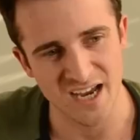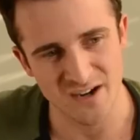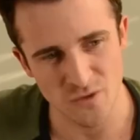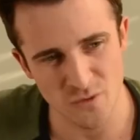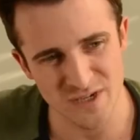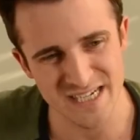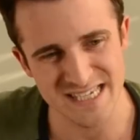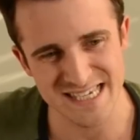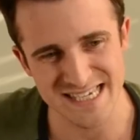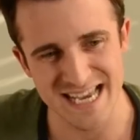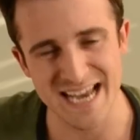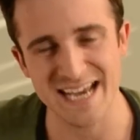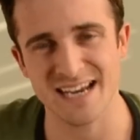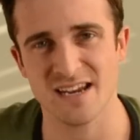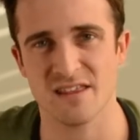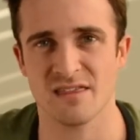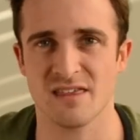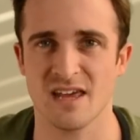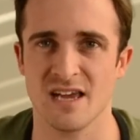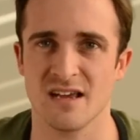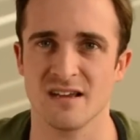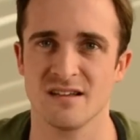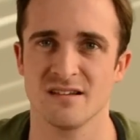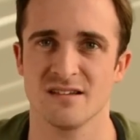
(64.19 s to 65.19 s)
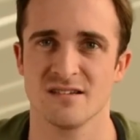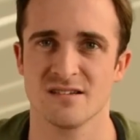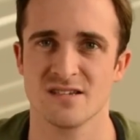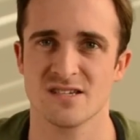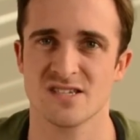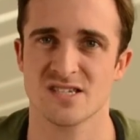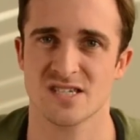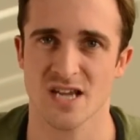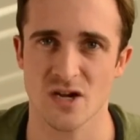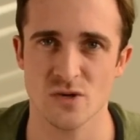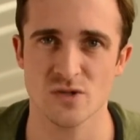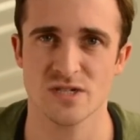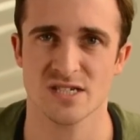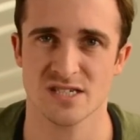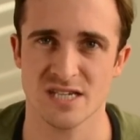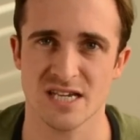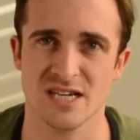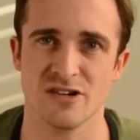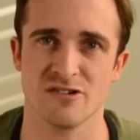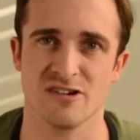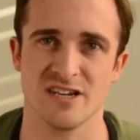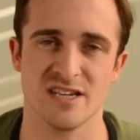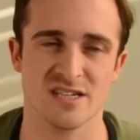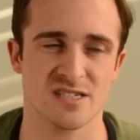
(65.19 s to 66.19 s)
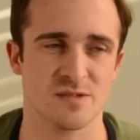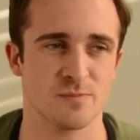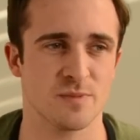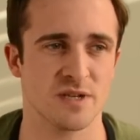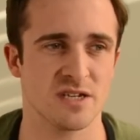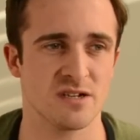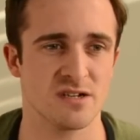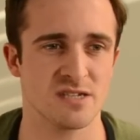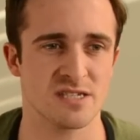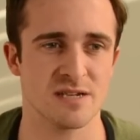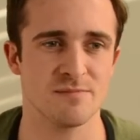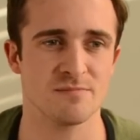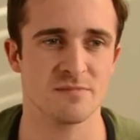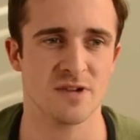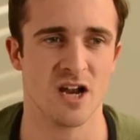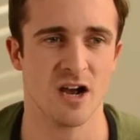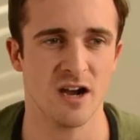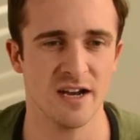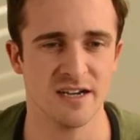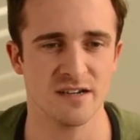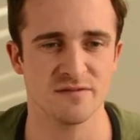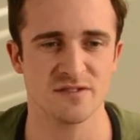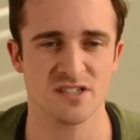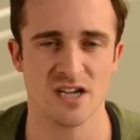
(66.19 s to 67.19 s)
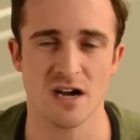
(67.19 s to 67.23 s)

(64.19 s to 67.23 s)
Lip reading: I don't want to say anything so serious because I'm kind of